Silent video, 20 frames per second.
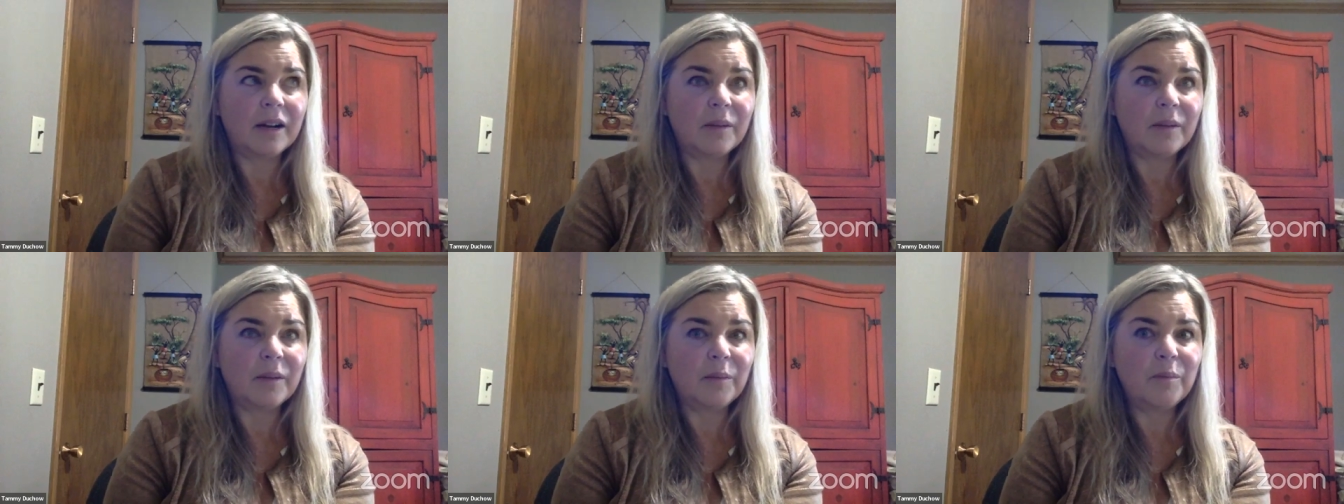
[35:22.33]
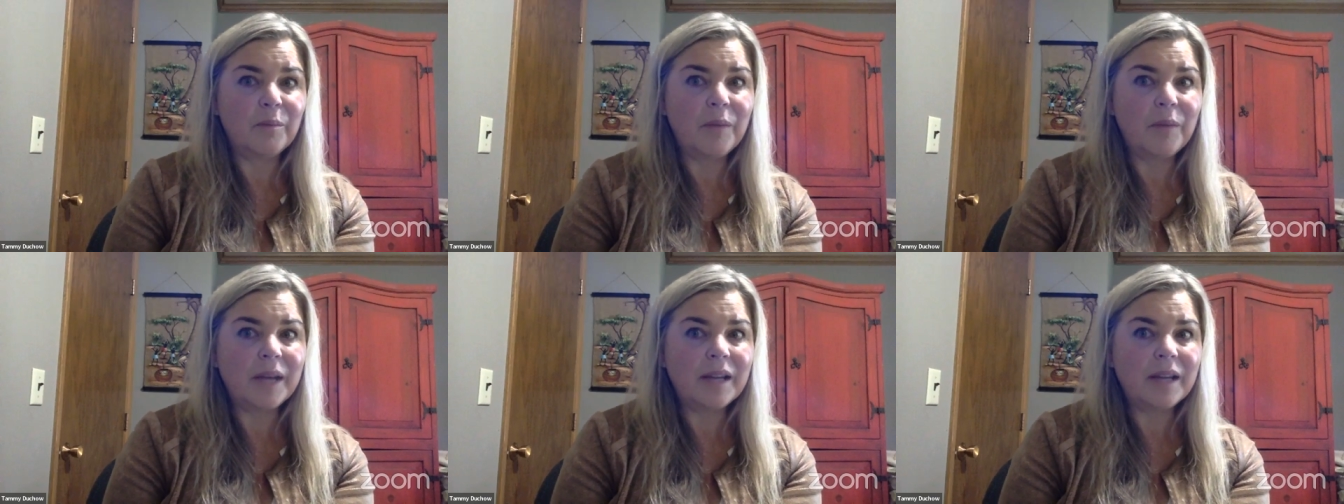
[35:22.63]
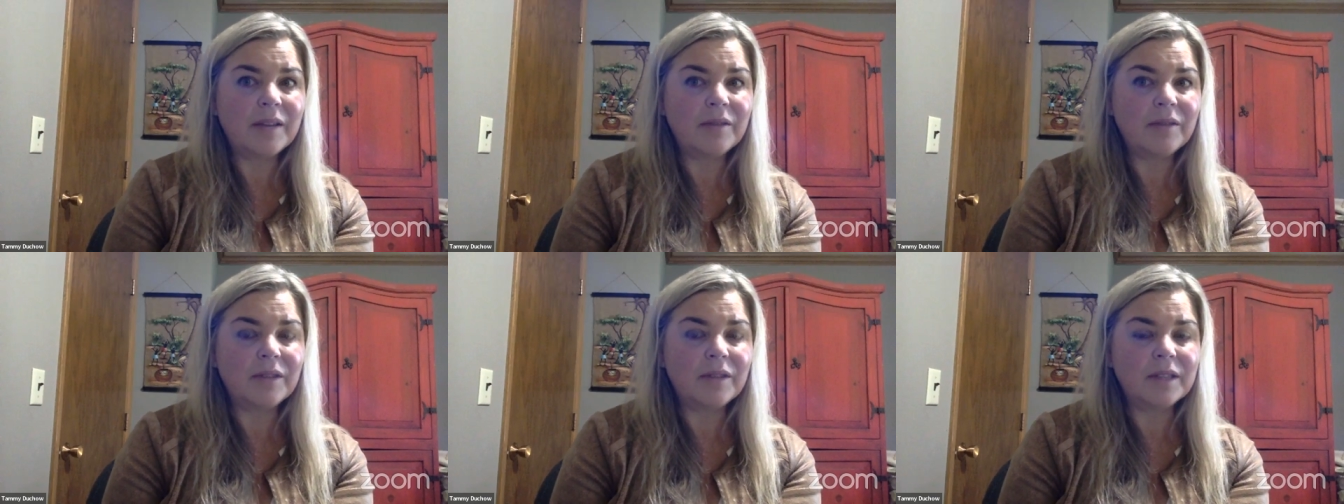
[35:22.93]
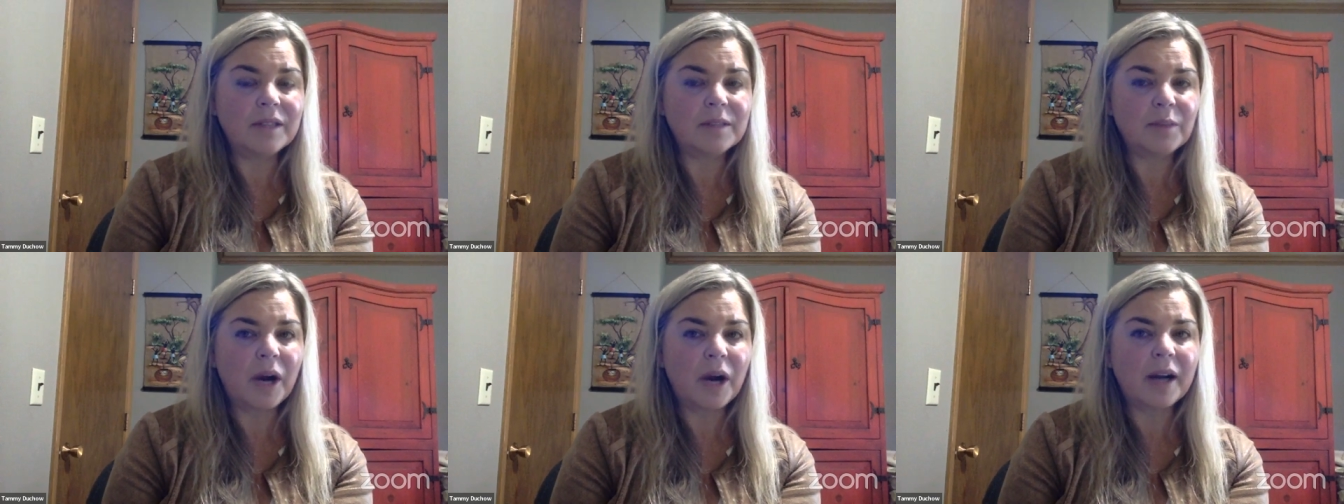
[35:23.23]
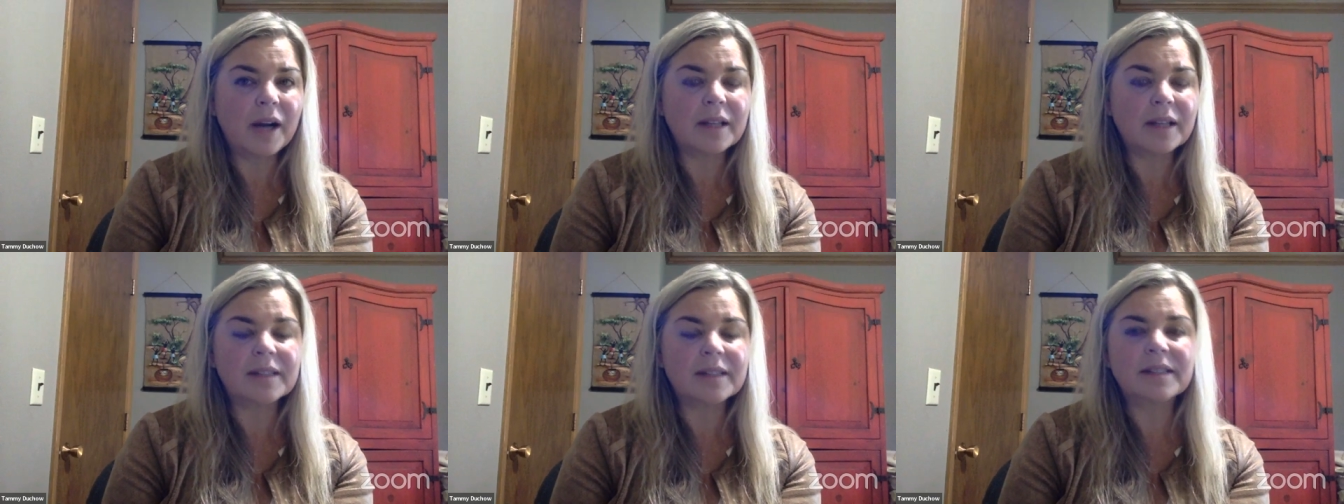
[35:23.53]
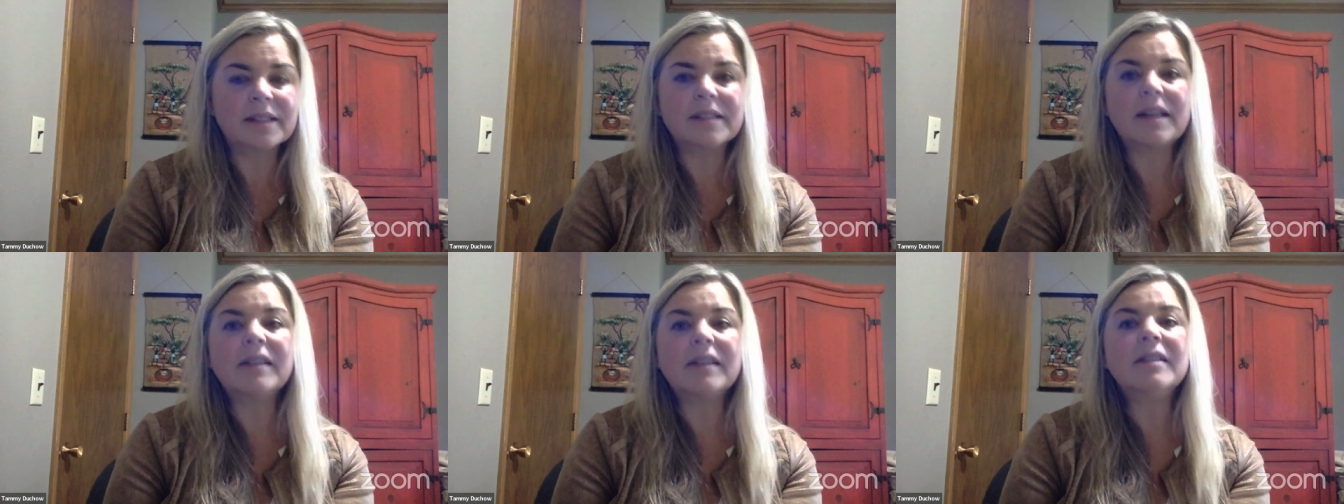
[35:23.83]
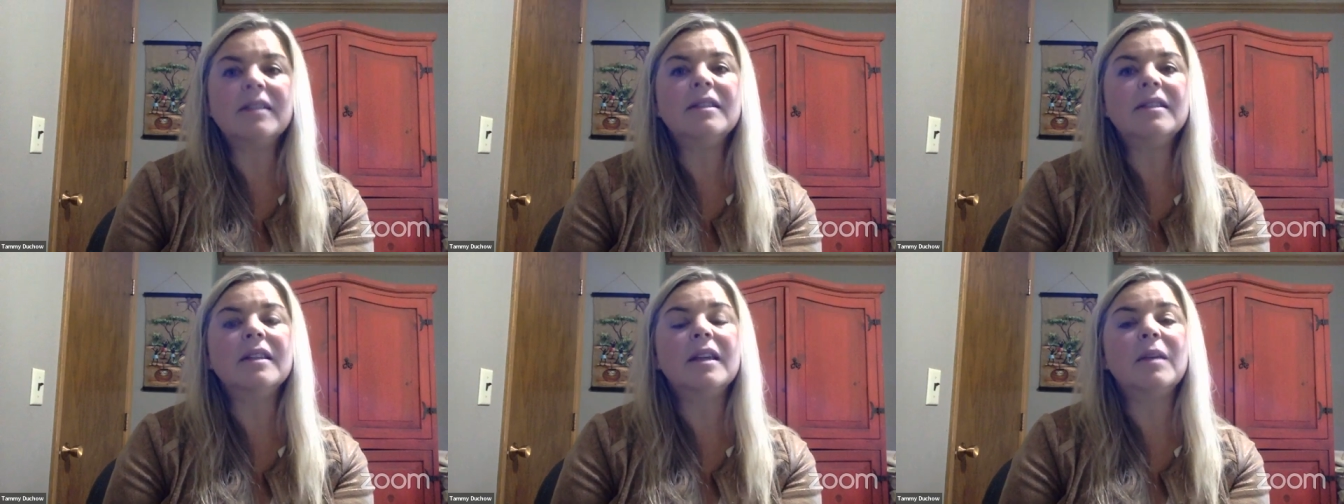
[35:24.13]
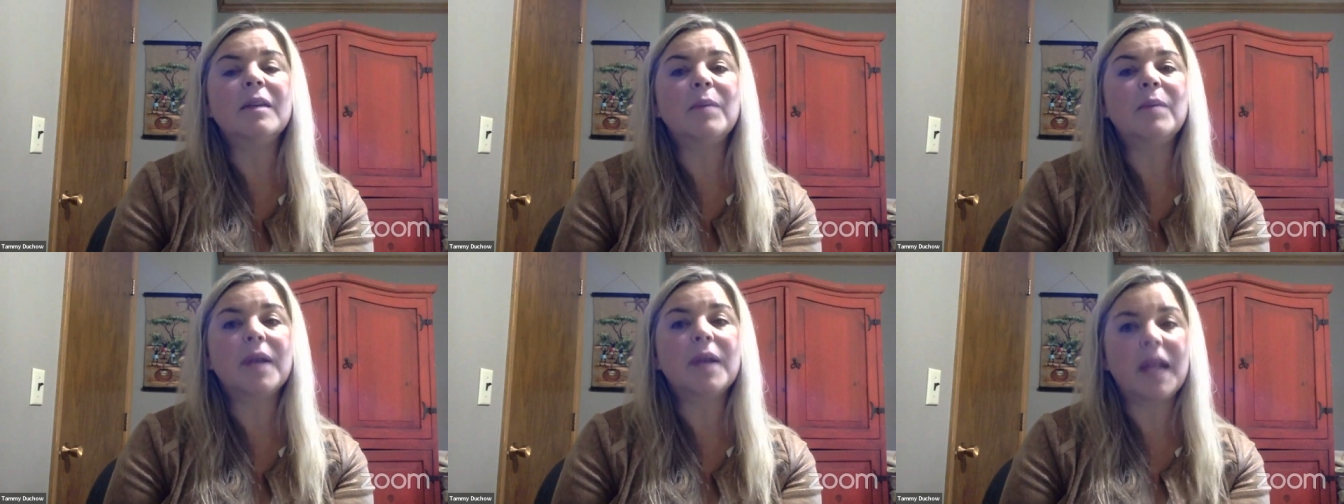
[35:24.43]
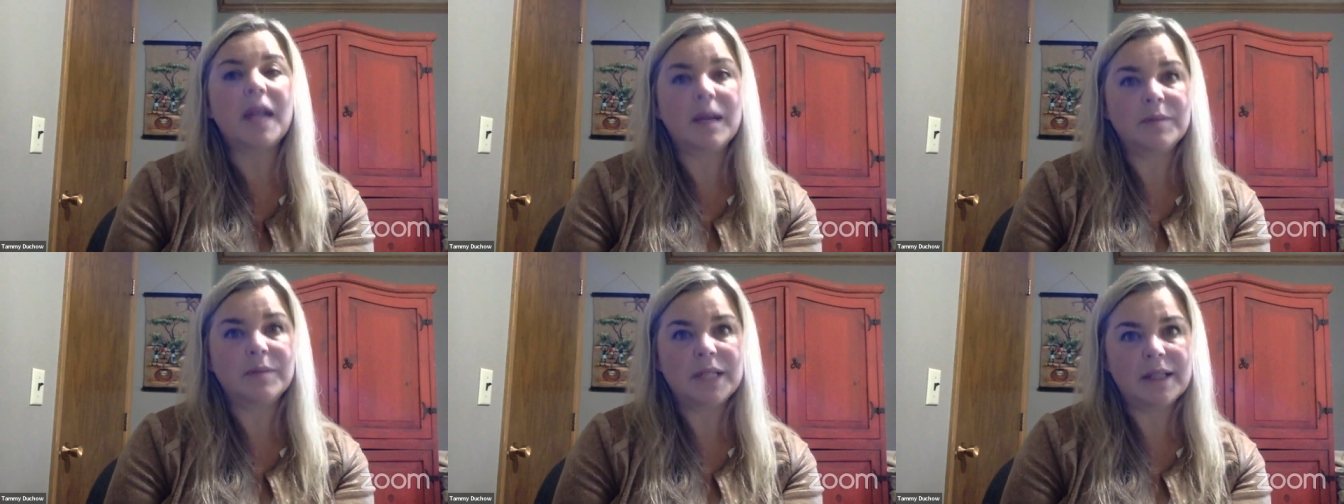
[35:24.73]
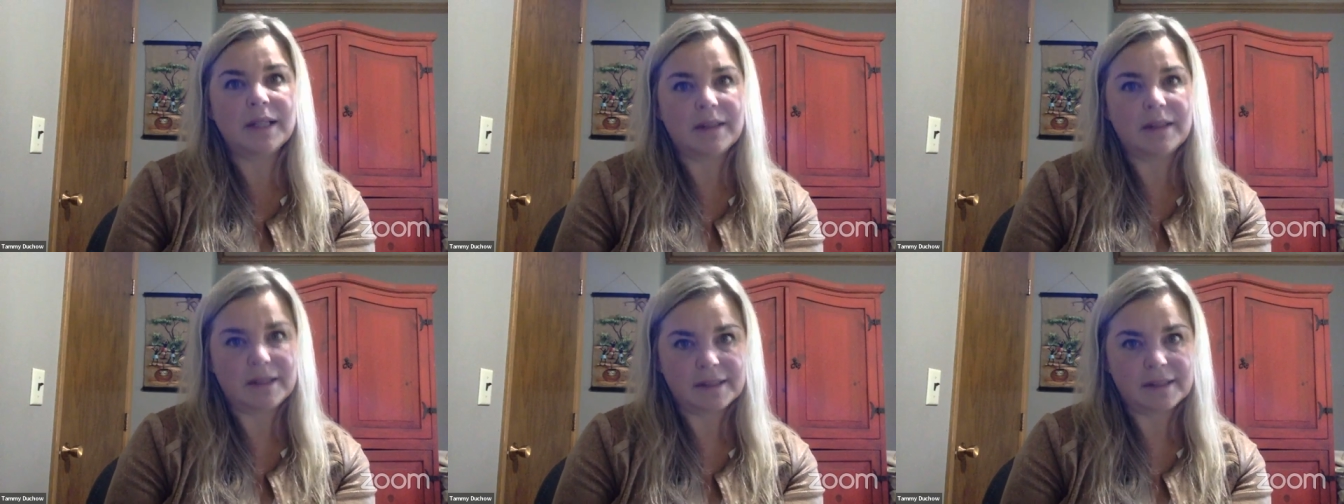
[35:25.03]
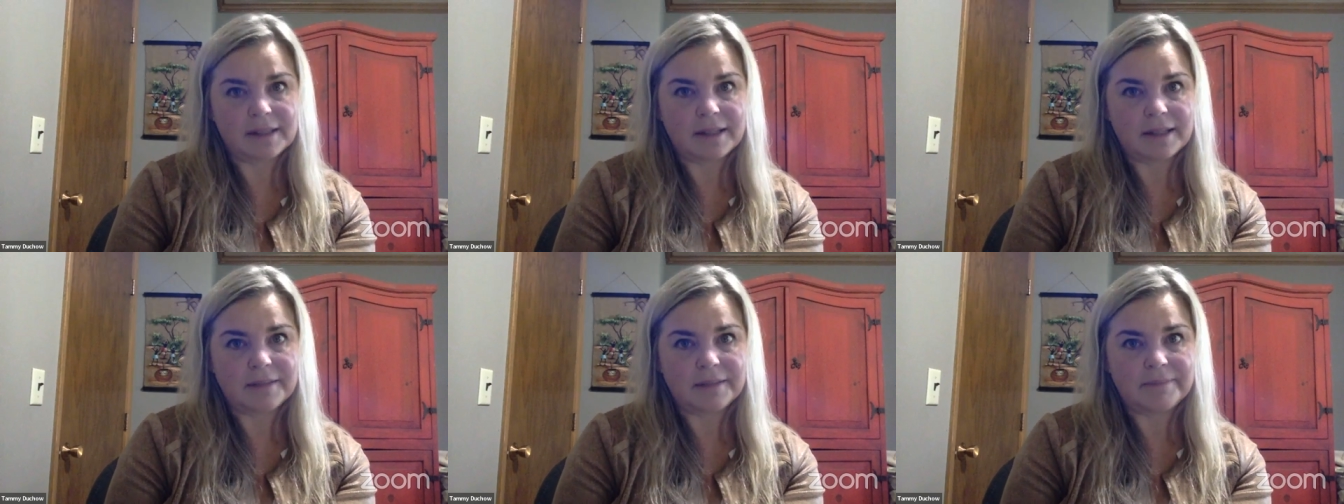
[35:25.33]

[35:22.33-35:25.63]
many of these products suddenly became delisted,